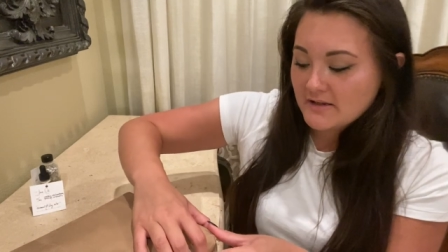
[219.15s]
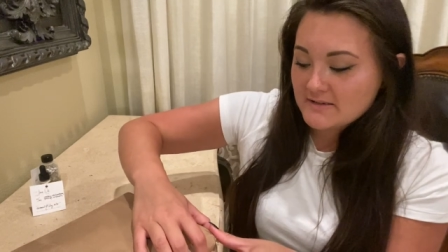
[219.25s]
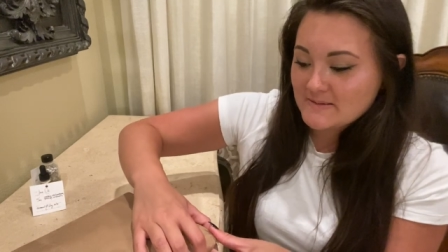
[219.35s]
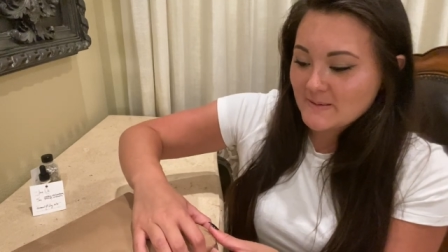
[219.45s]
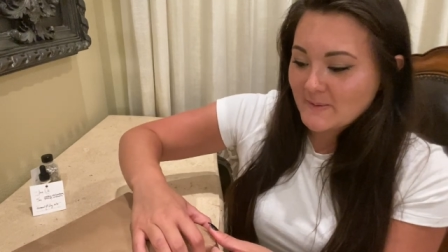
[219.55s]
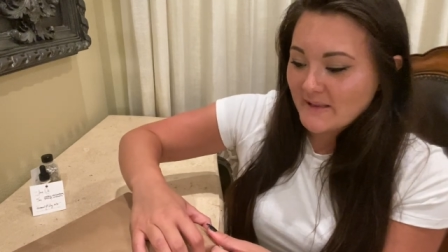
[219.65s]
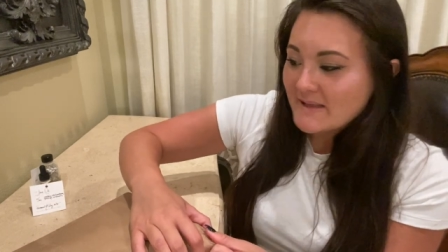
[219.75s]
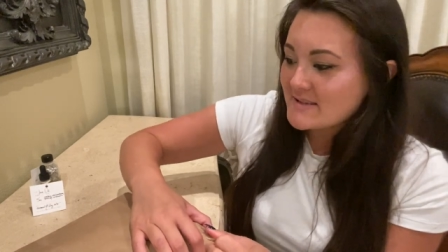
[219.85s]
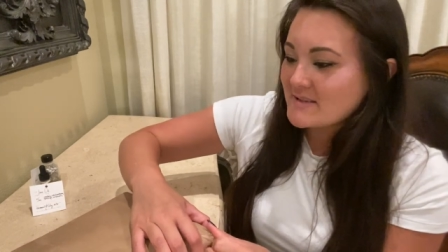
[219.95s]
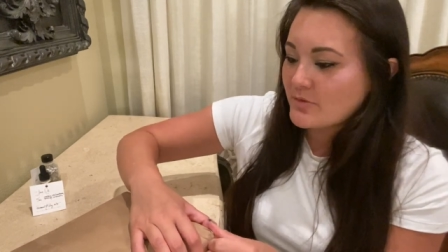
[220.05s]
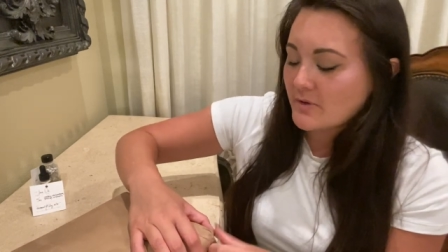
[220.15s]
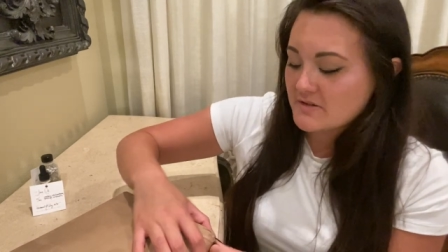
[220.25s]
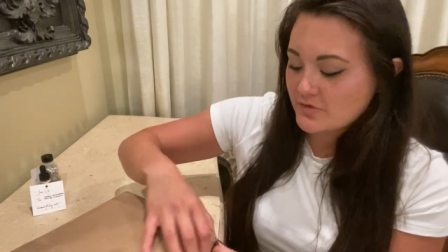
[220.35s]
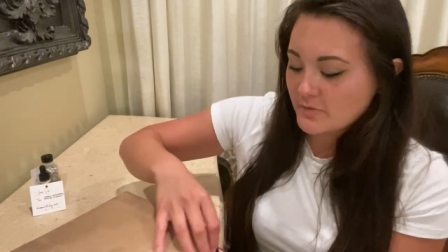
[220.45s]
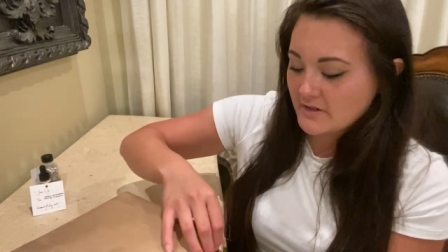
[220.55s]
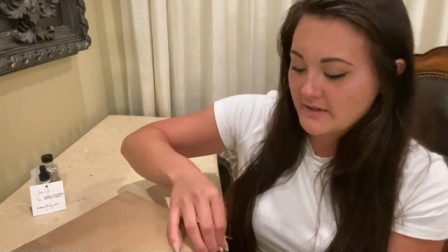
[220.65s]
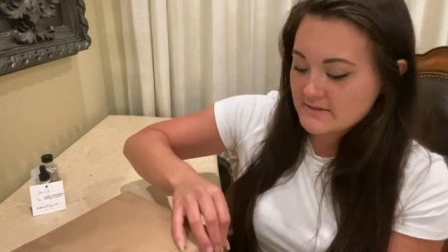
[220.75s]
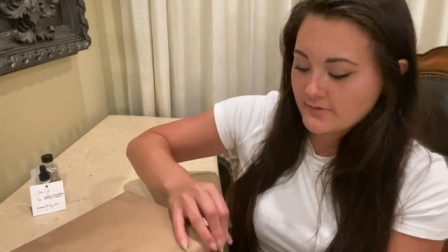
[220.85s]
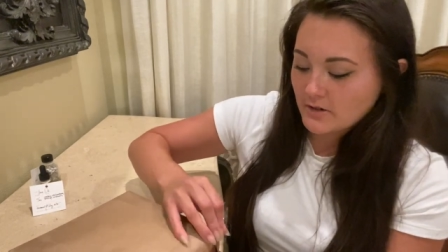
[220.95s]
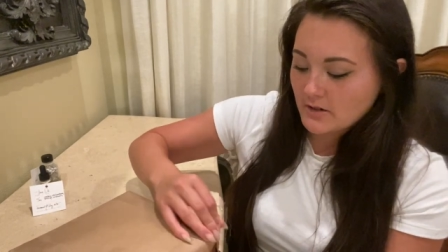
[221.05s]
So that's super, super nice
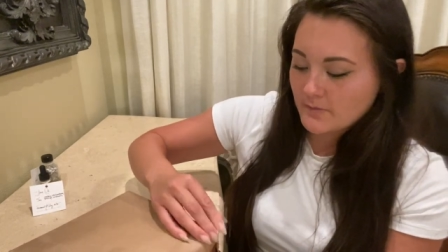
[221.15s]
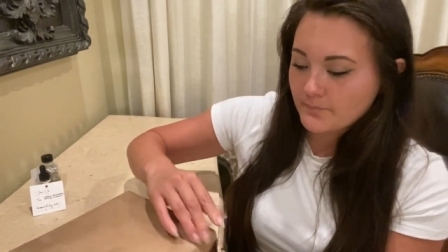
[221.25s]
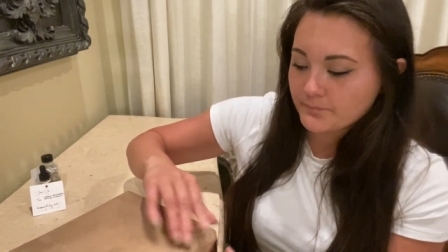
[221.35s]
of her